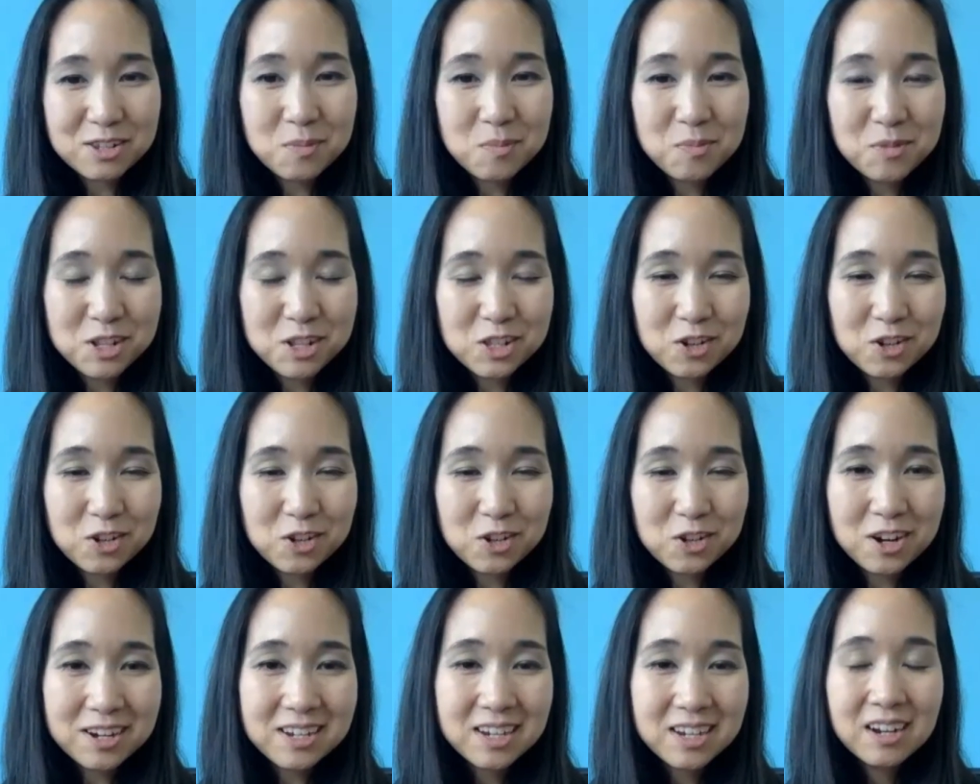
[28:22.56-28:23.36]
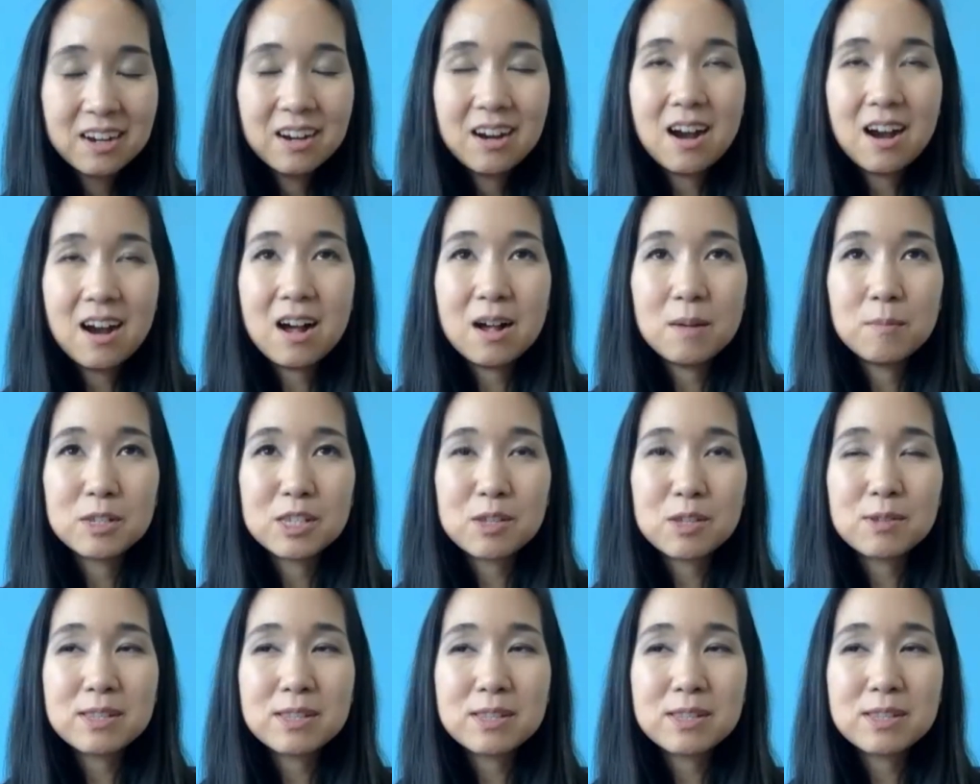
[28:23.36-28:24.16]
That's great.
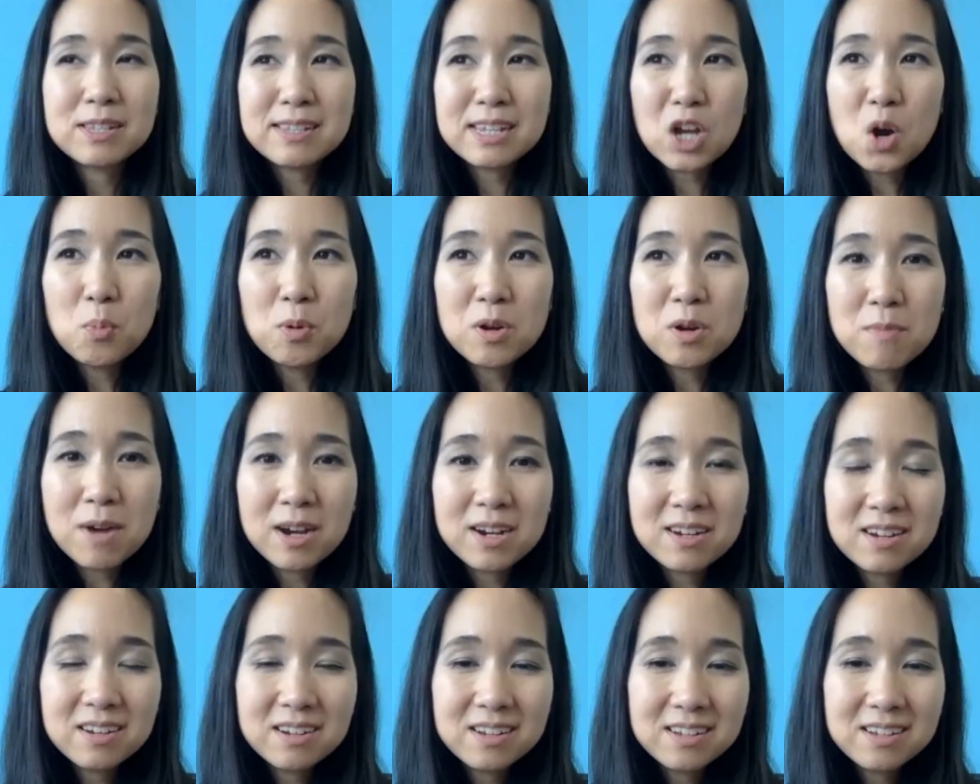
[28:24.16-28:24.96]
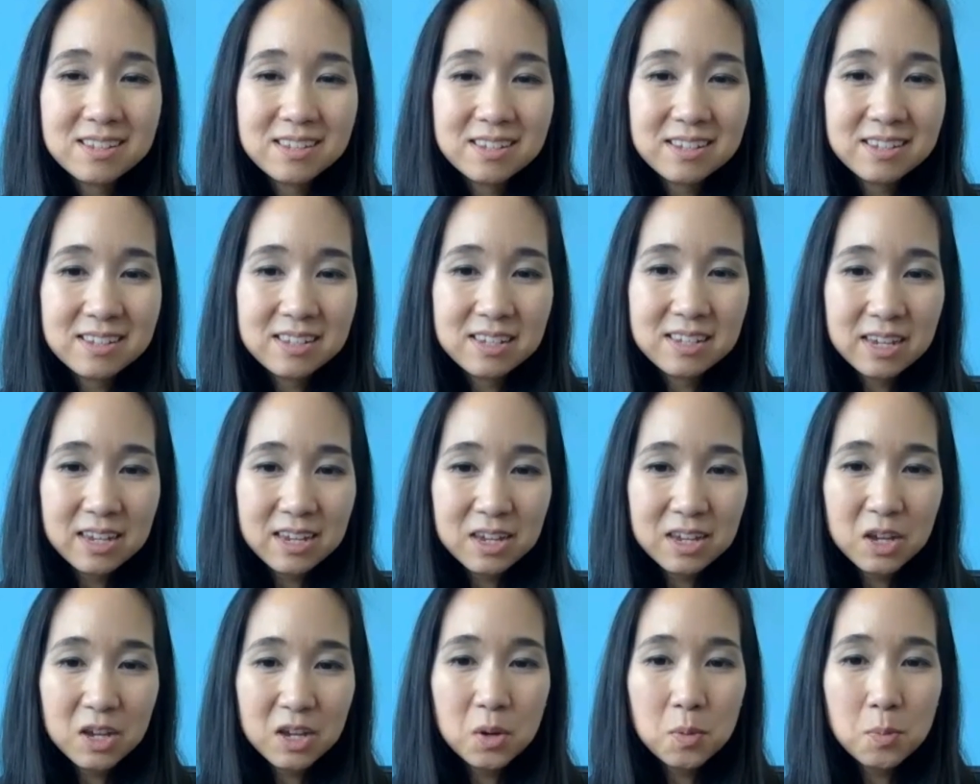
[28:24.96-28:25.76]
So it sounds like open-mindedness is
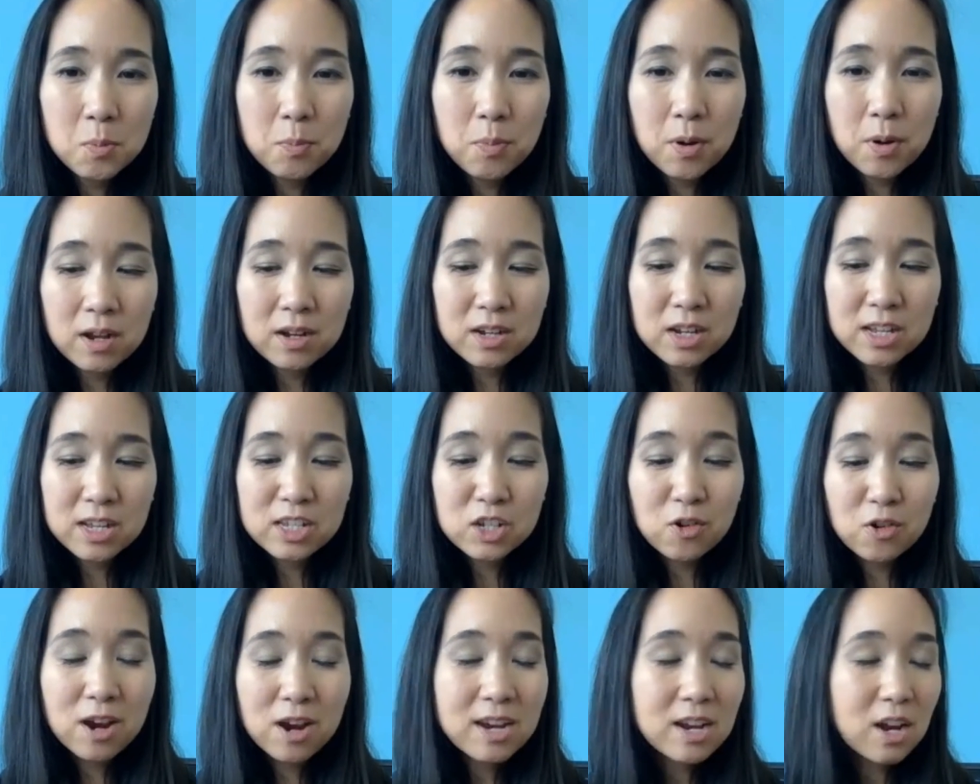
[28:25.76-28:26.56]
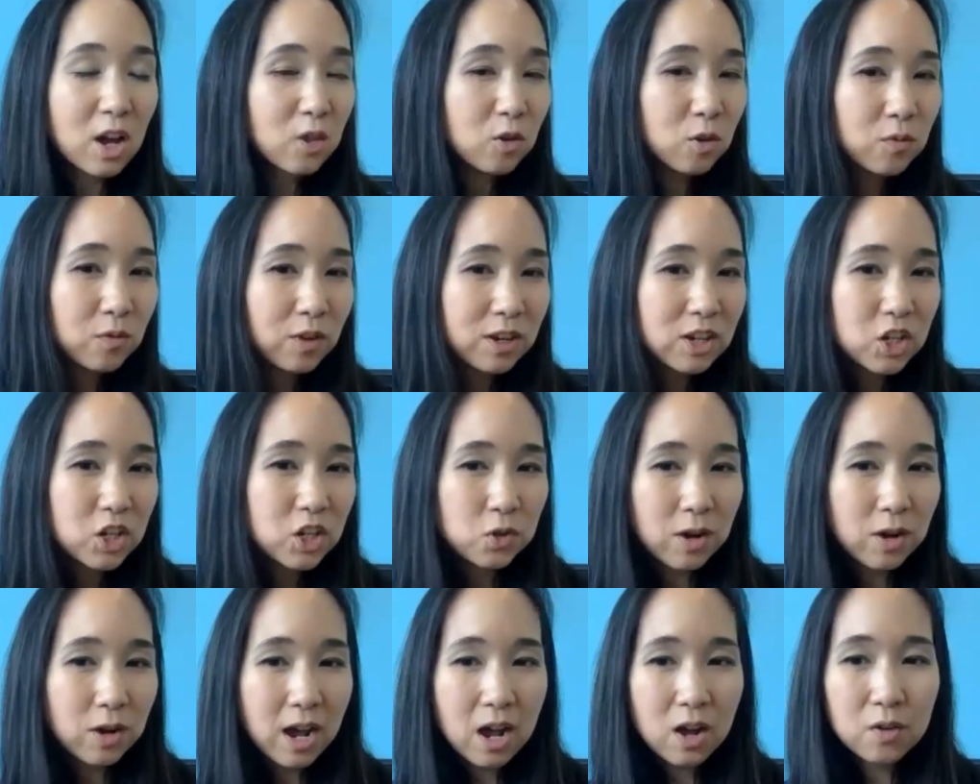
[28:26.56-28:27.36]
key, but is there any other advice
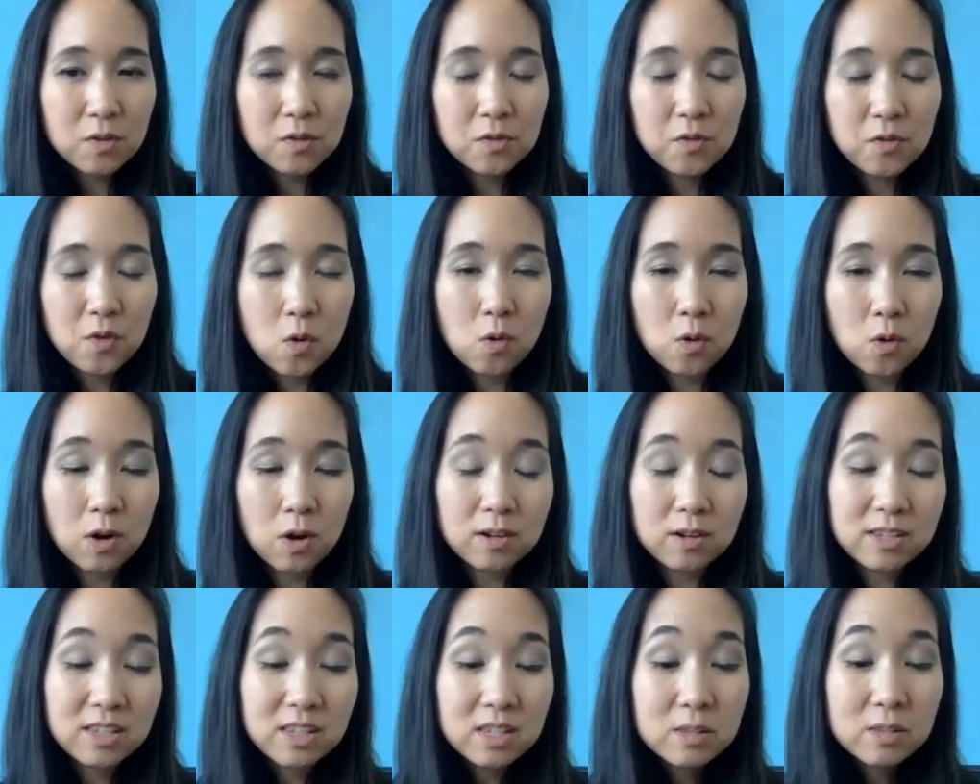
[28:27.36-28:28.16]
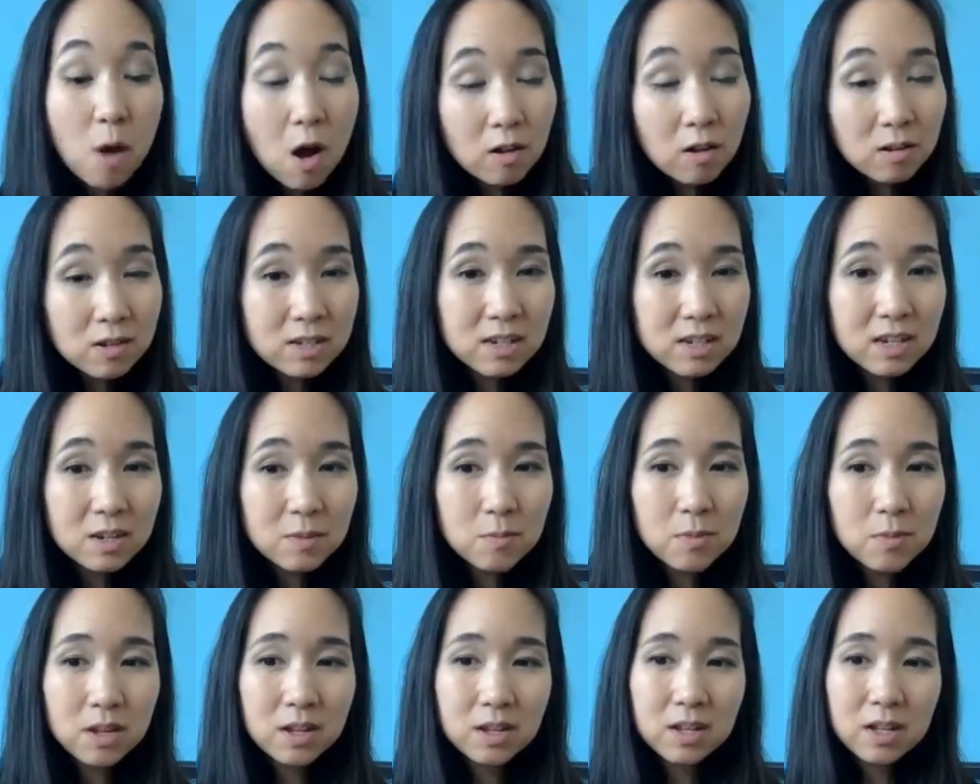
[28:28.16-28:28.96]
you have for a small
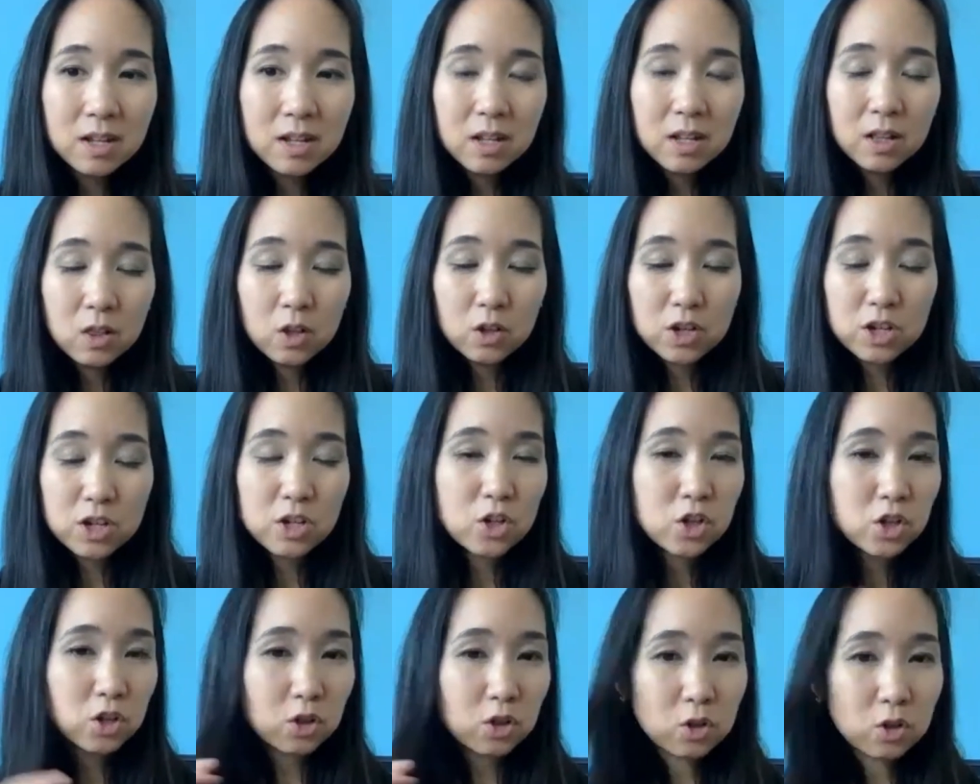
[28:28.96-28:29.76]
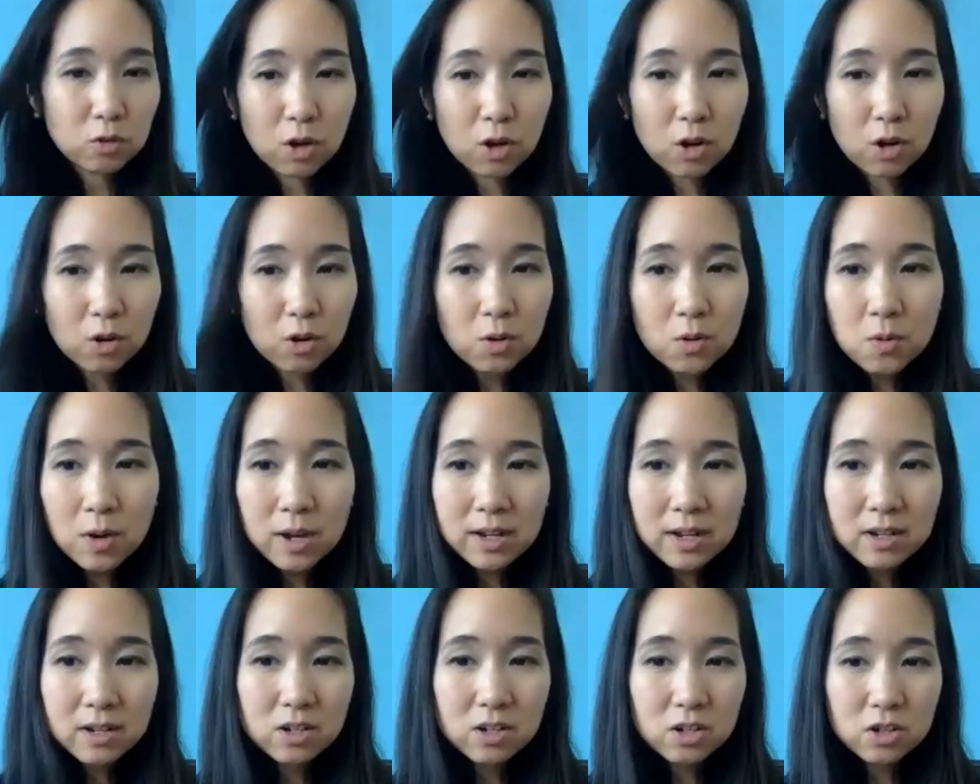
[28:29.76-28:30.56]
team looking to grow
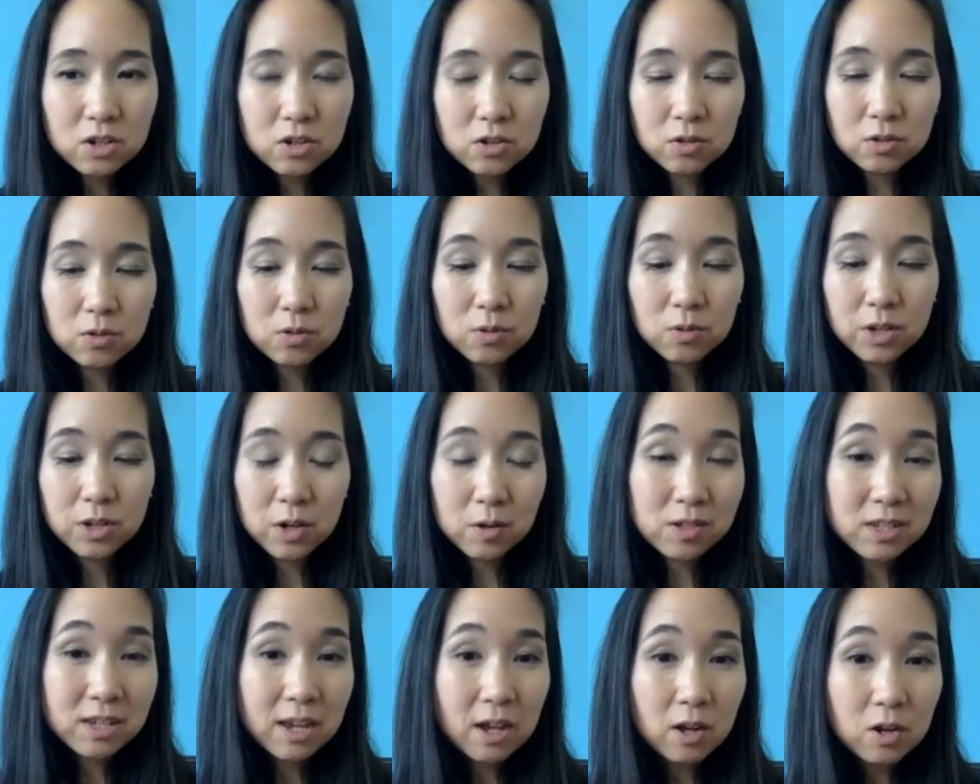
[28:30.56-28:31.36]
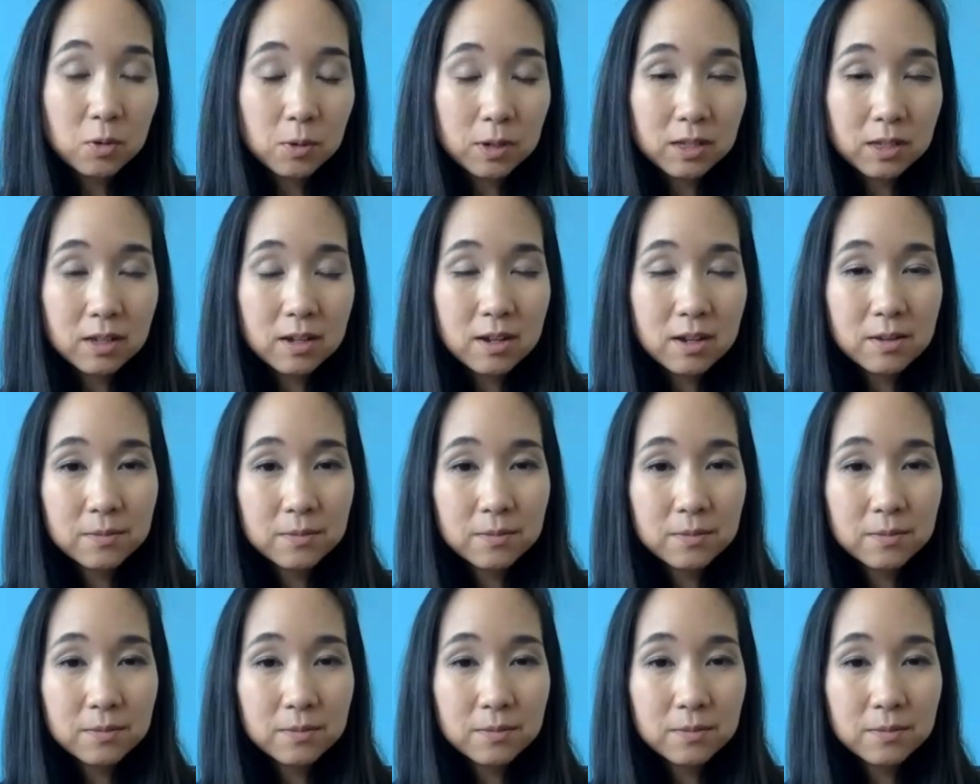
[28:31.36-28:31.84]
and to, scale quickly?